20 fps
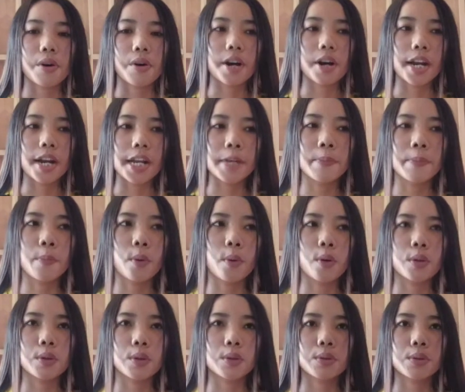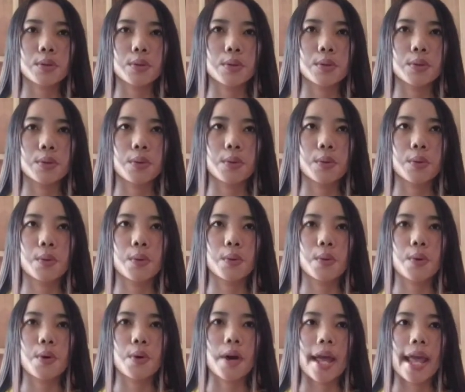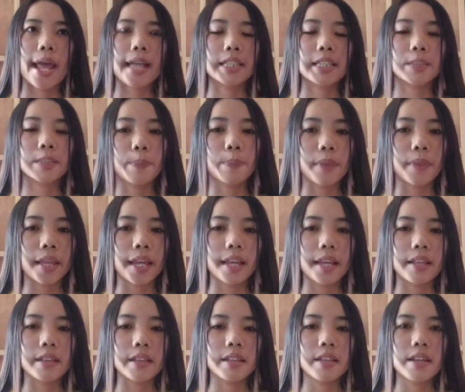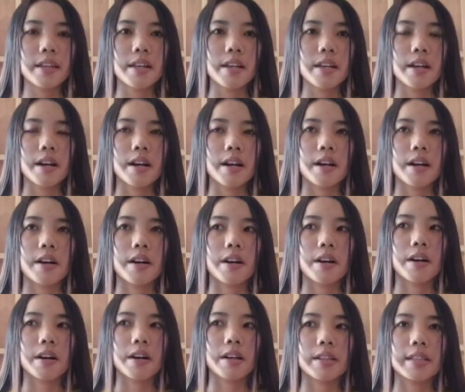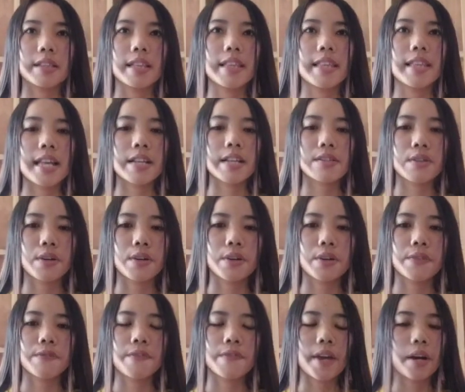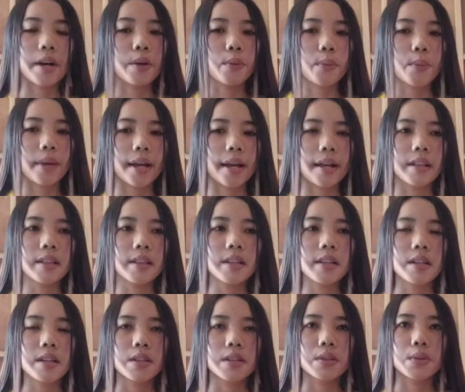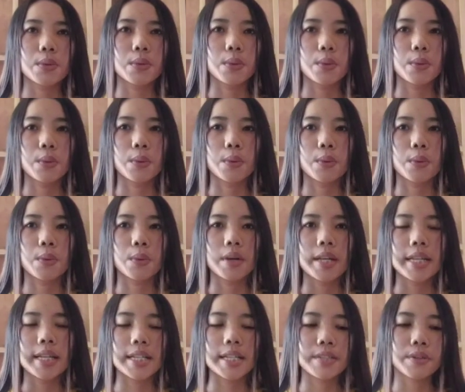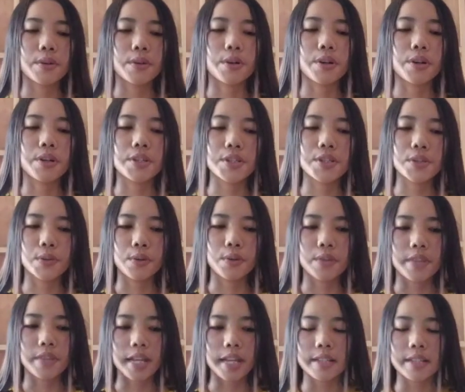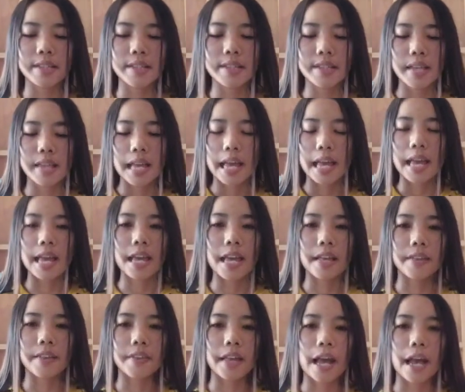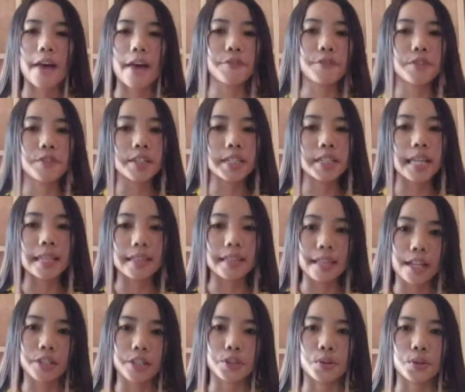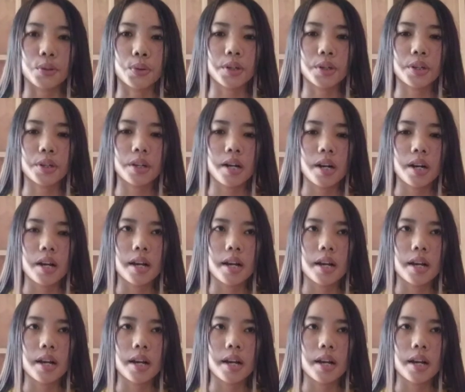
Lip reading: are able to explain the lesson very well to his or her students, and after that lecture